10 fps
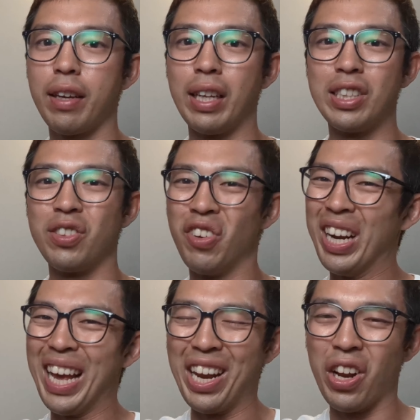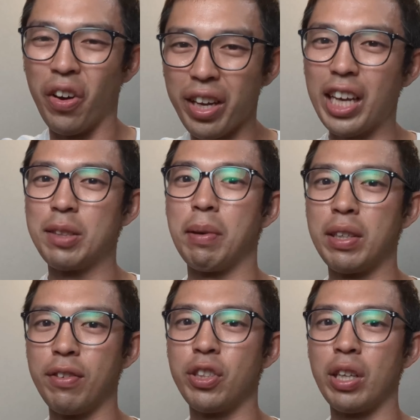and it's really annoying,
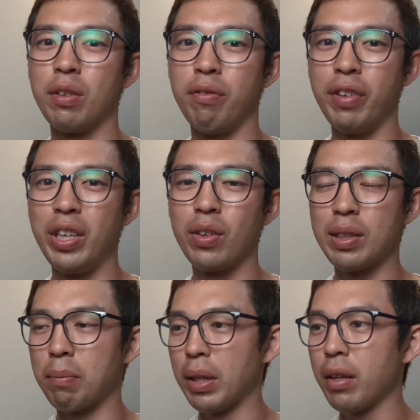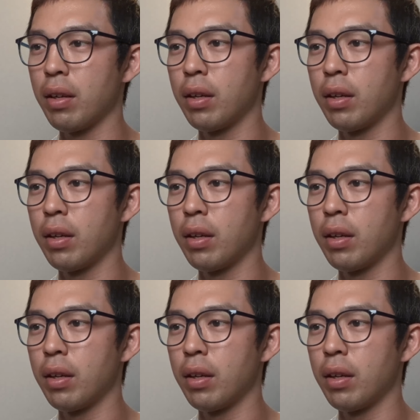especially when trying to video something.